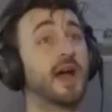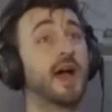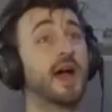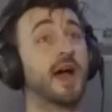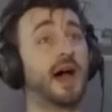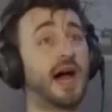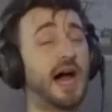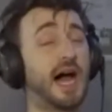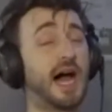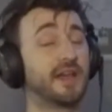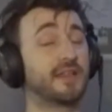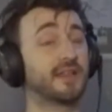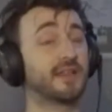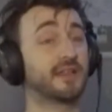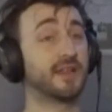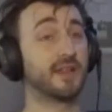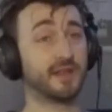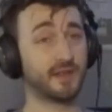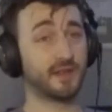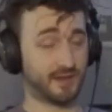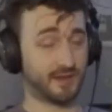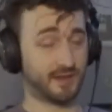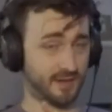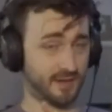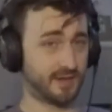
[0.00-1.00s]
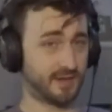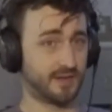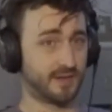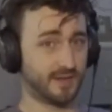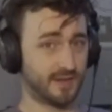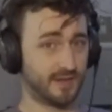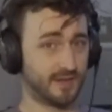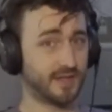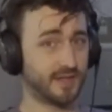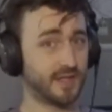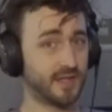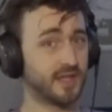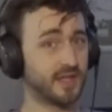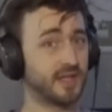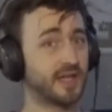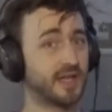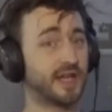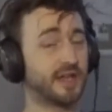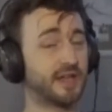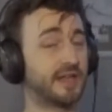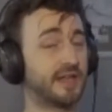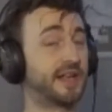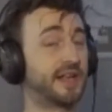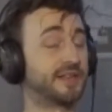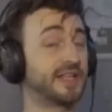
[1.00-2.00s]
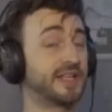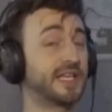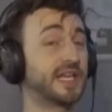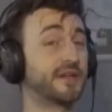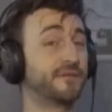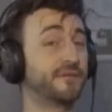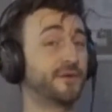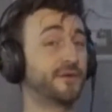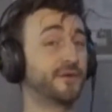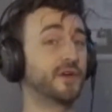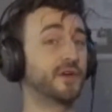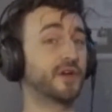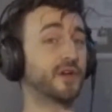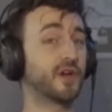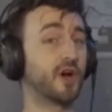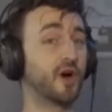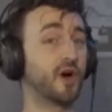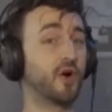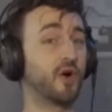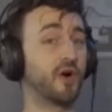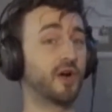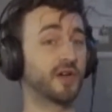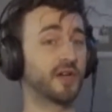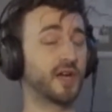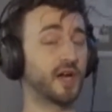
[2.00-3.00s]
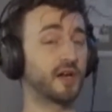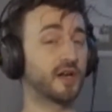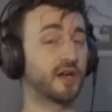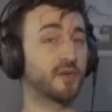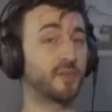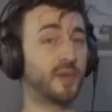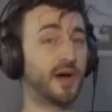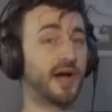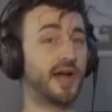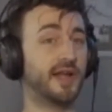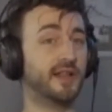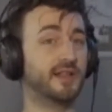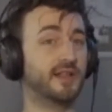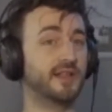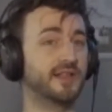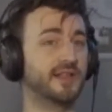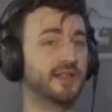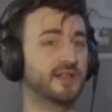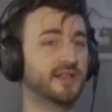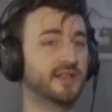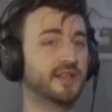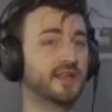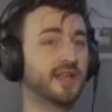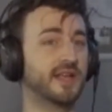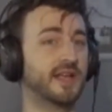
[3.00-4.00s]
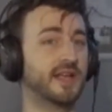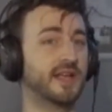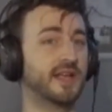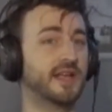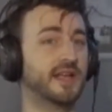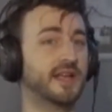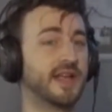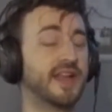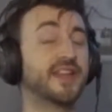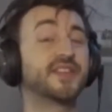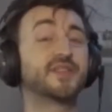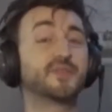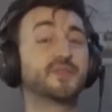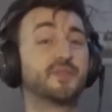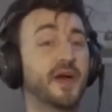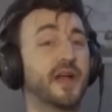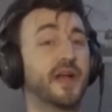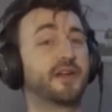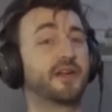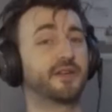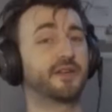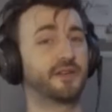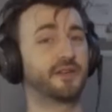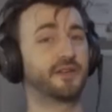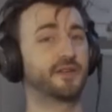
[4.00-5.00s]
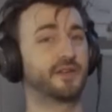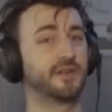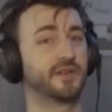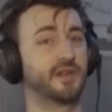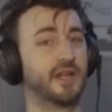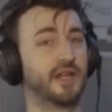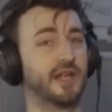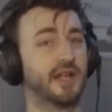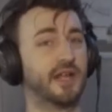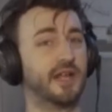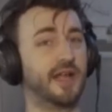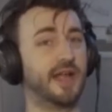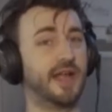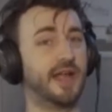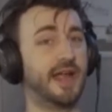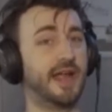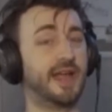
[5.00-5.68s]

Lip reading: I think I think if you can go on autopilot, it's better. And